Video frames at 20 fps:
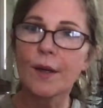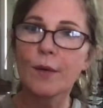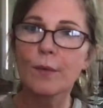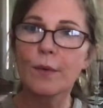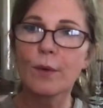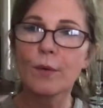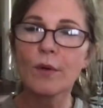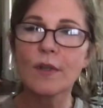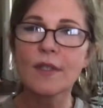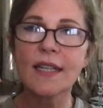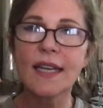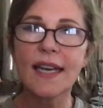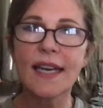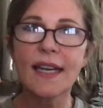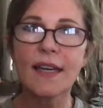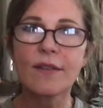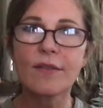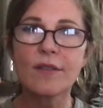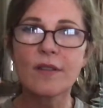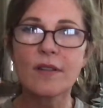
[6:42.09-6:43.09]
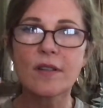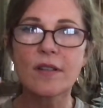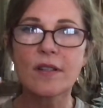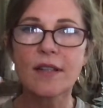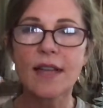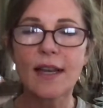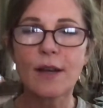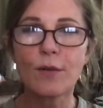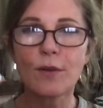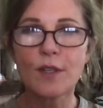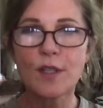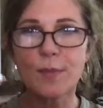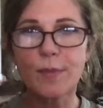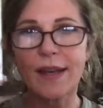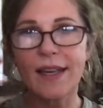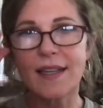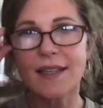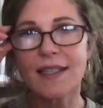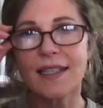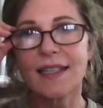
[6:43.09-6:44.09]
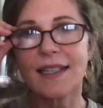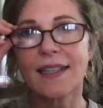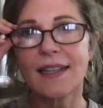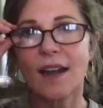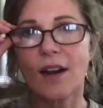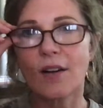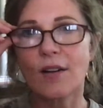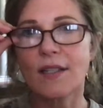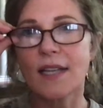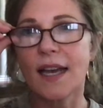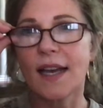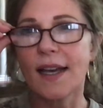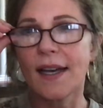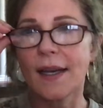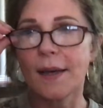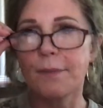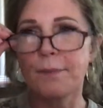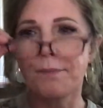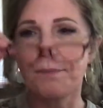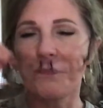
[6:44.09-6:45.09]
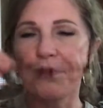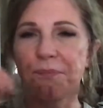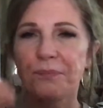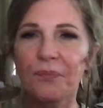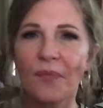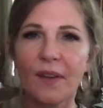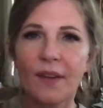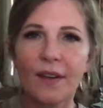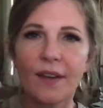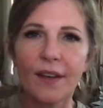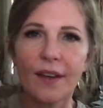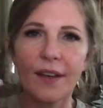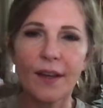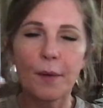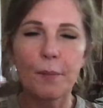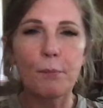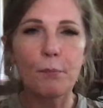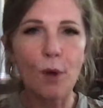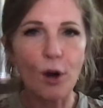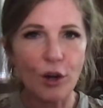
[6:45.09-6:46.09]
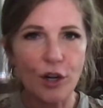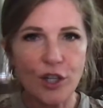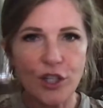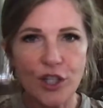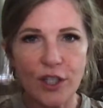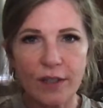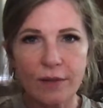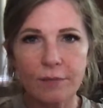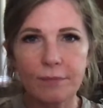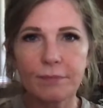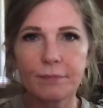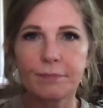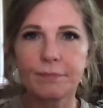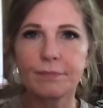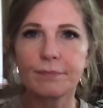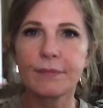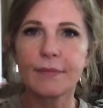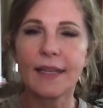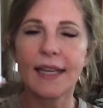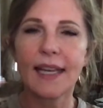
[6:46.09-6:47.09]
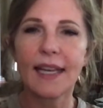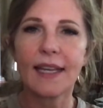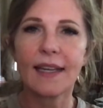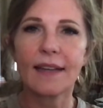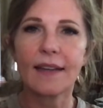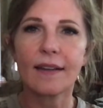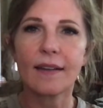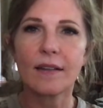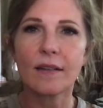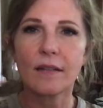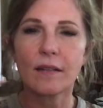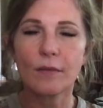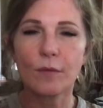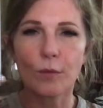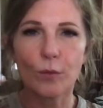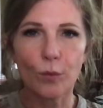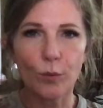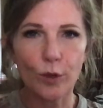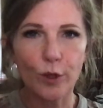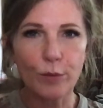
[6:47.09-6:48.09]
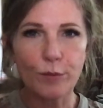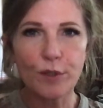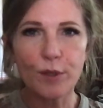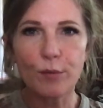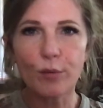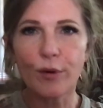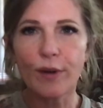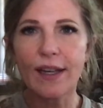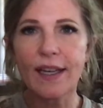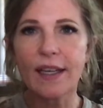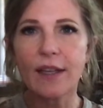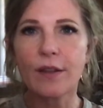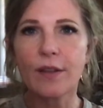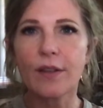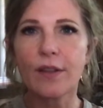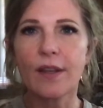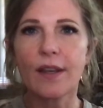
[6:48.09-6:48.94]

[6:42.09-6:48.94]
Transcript: We want to have sacred space in our time, margin, and room to breathe